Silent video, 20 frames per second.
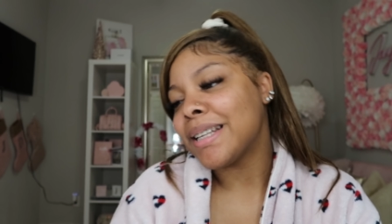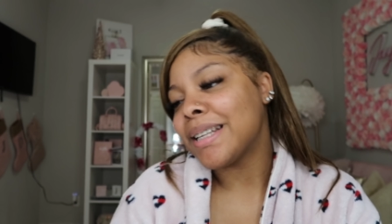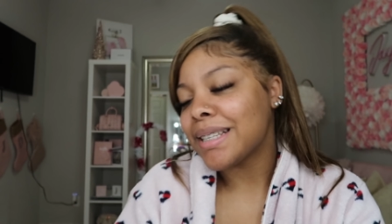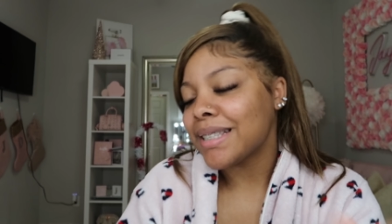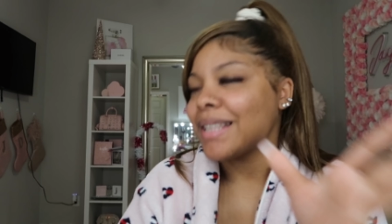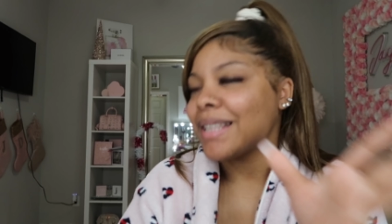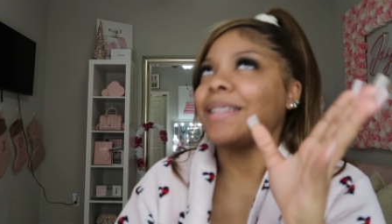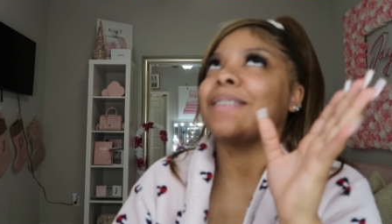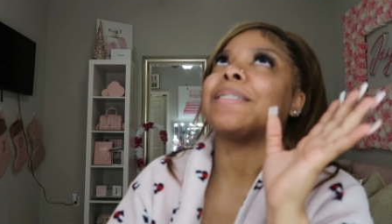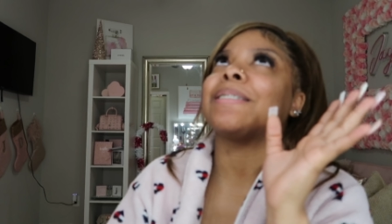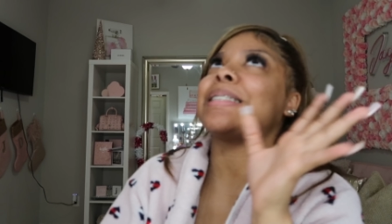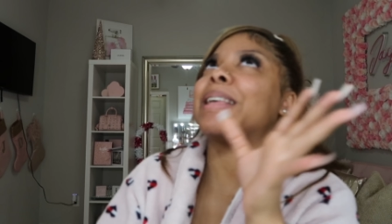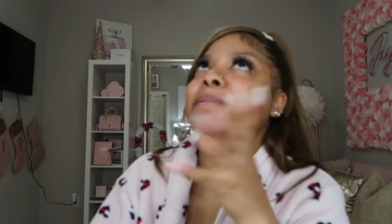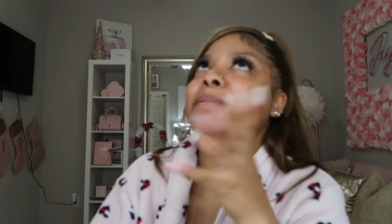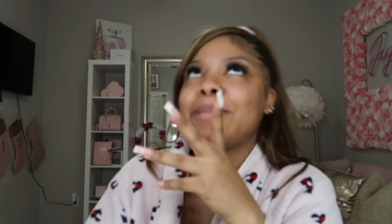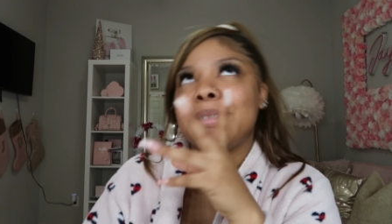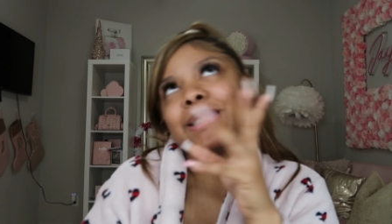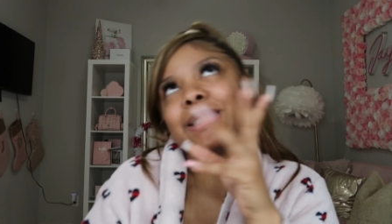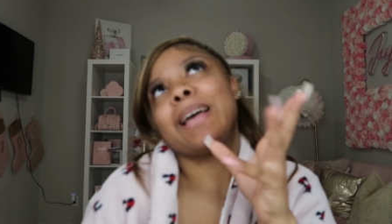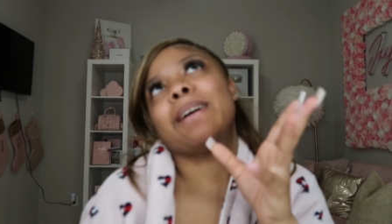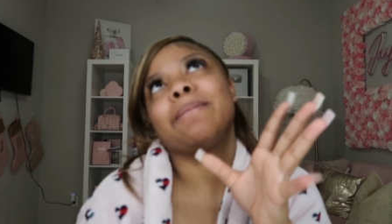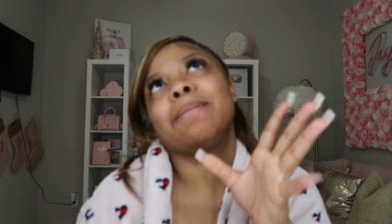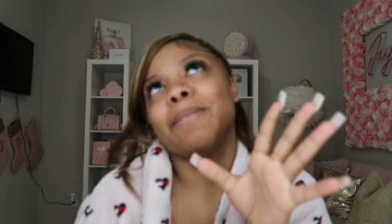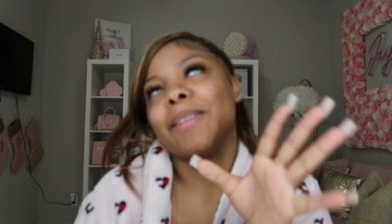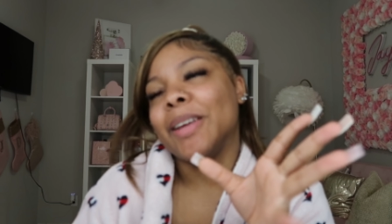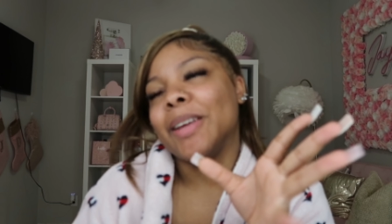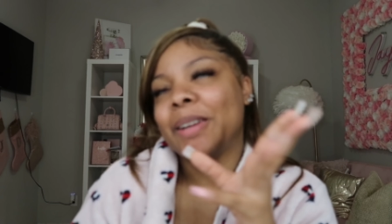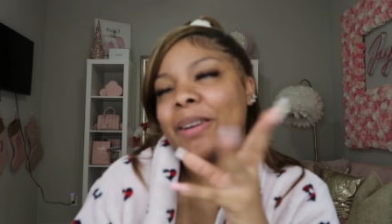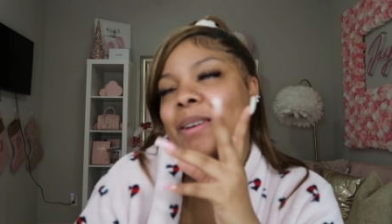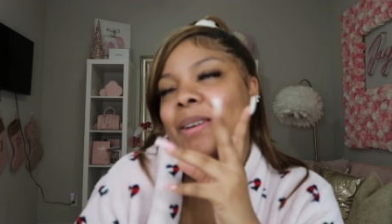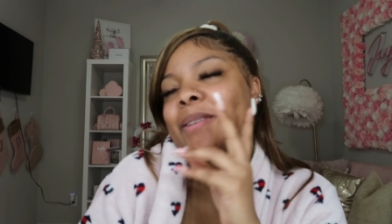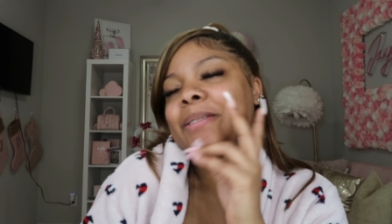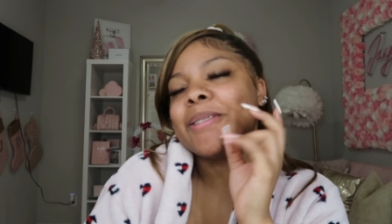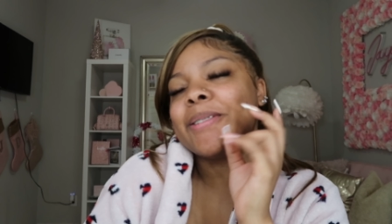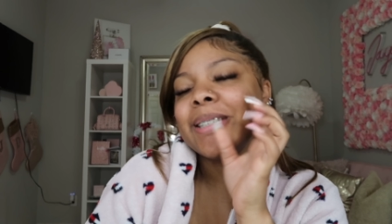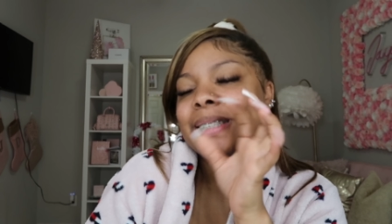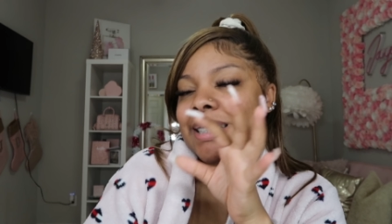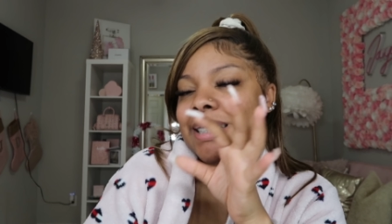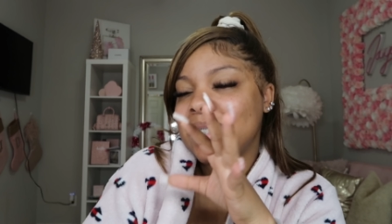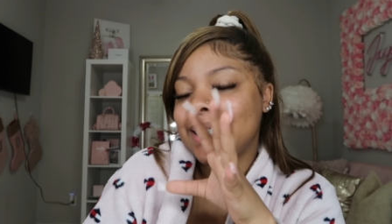Just a little something, something, you know,
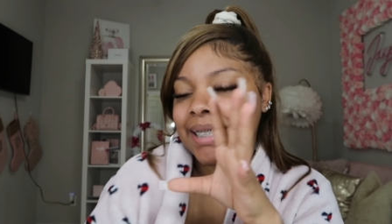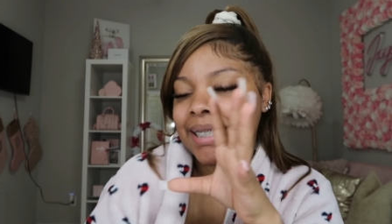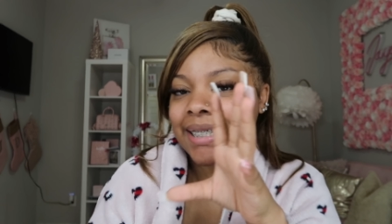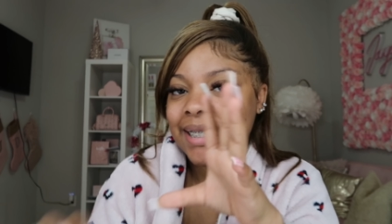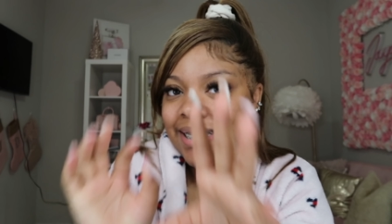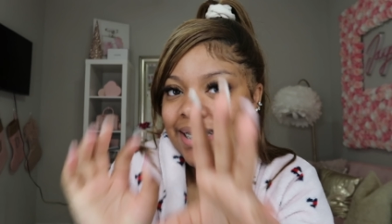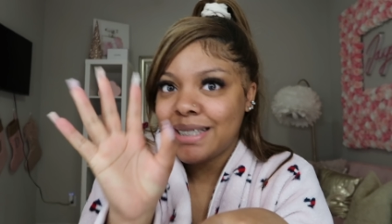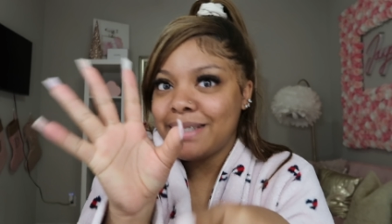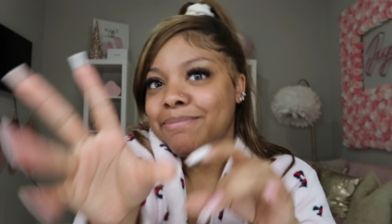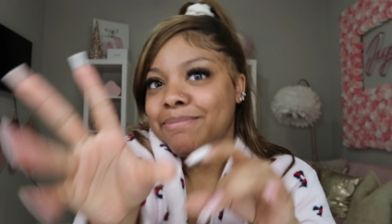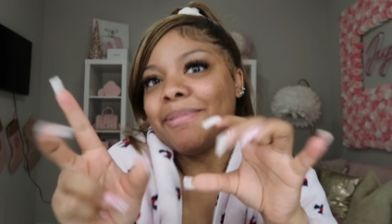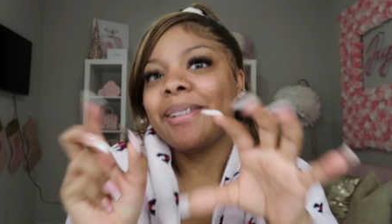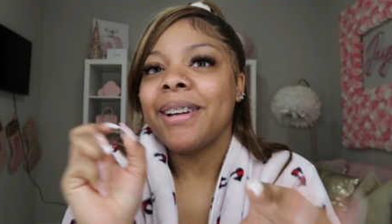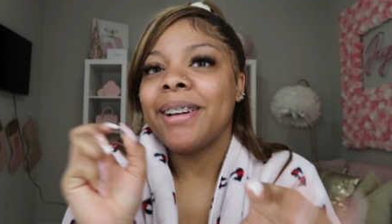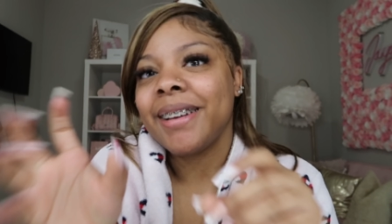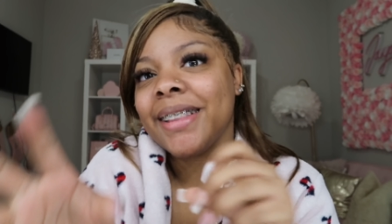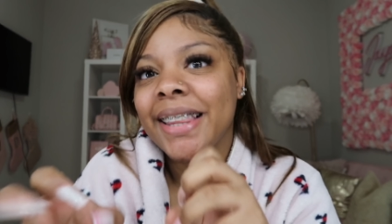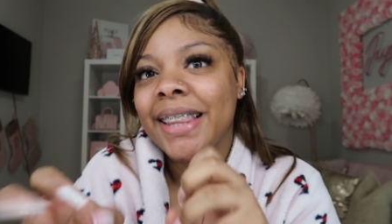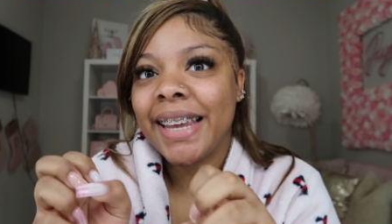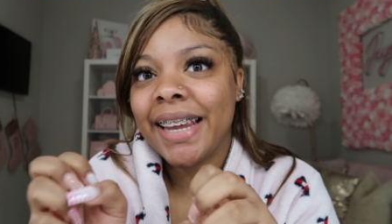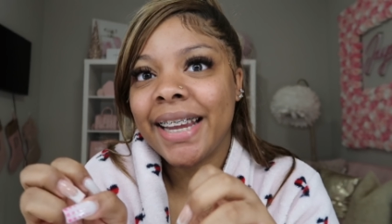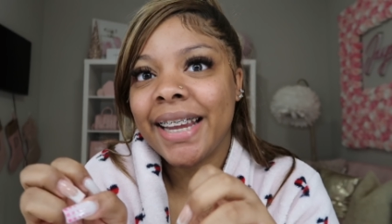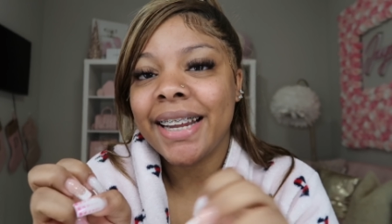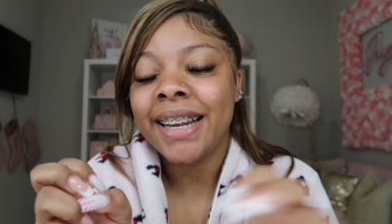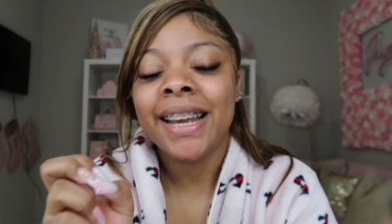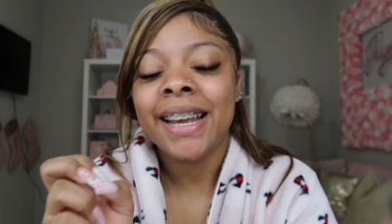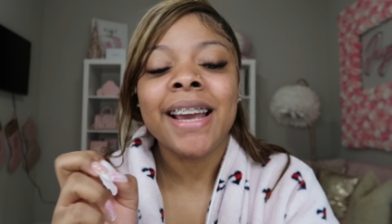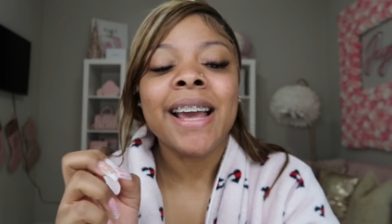just to sprinkle in.